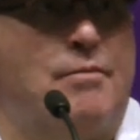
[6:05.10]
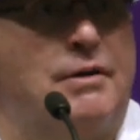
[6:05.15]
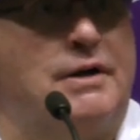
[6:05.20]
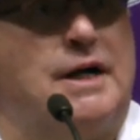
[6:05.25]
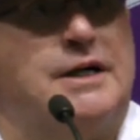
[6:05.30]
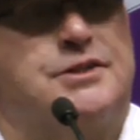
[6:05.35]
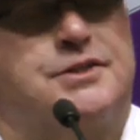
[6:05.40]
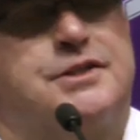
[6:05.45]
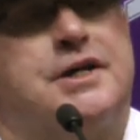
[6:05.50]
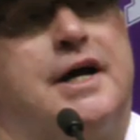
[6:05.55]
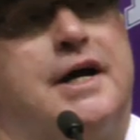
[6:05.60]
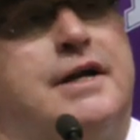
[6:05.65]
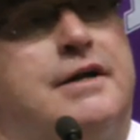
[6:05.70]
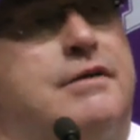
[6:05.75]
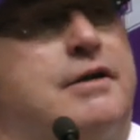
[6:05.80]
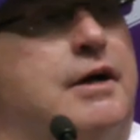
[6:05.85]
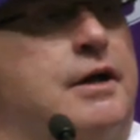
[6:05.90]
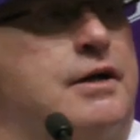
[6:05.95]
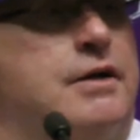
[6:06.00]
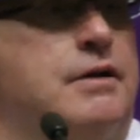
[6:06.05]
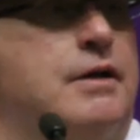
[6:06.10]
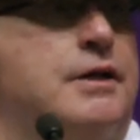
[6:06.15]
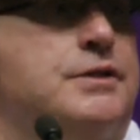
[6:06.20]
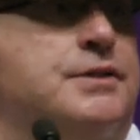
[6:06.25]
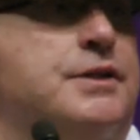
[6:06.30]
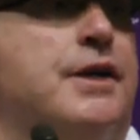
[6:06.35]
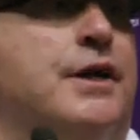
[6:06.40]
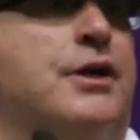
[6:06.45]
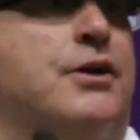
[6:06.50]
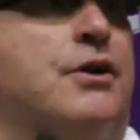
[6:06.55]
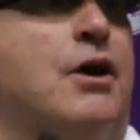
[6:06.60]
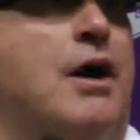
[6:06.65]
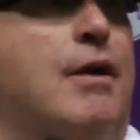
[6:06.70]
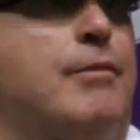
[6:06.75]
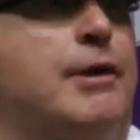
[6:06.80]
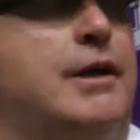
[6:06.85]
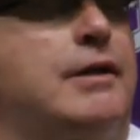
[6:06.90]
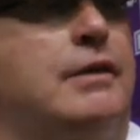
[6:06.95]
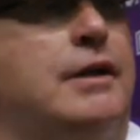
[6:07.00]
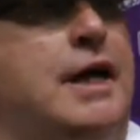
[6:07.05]
But I said a
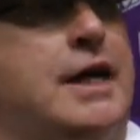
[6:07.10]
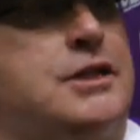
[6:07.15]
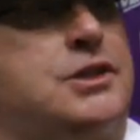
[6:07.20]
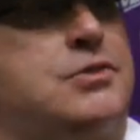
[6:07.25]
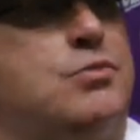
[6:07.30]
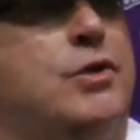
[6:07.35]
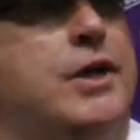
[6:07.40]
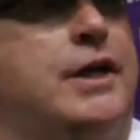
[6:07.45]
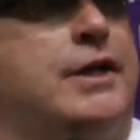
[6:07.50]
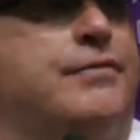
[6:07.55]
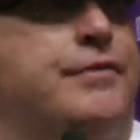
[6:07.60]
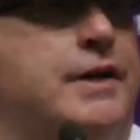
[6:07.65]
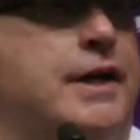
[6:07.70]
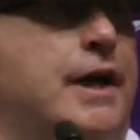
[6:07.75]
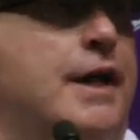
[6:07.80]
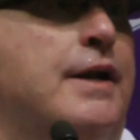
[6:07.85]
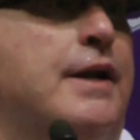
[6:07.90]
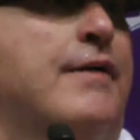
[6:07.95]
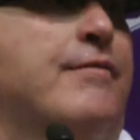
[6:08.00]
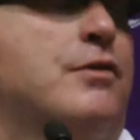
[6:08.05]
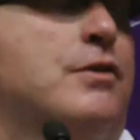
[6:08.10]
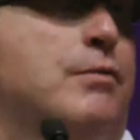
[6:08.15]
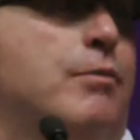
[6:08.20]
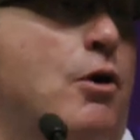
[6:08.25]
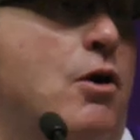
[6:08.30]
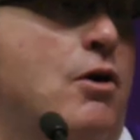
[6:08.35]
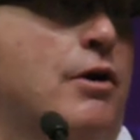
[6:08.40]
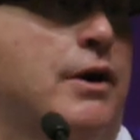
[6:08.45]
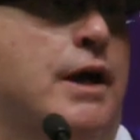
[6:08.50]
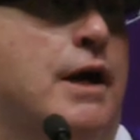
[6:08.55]
comment last week at the end after the ball